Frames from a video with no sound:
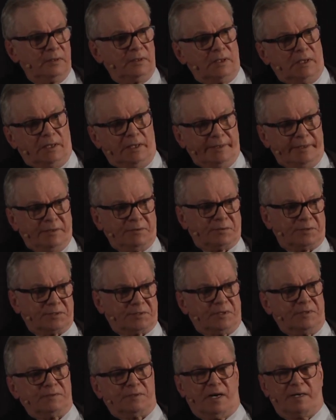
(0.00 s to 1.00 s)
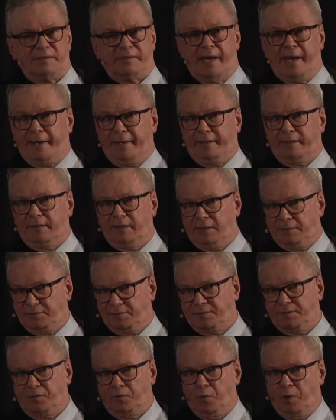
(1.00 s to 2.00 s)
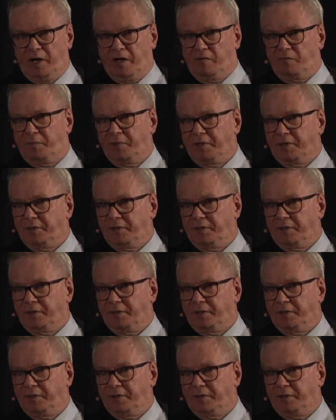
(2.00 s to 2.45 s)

uh, interest in Titanic, has the grave been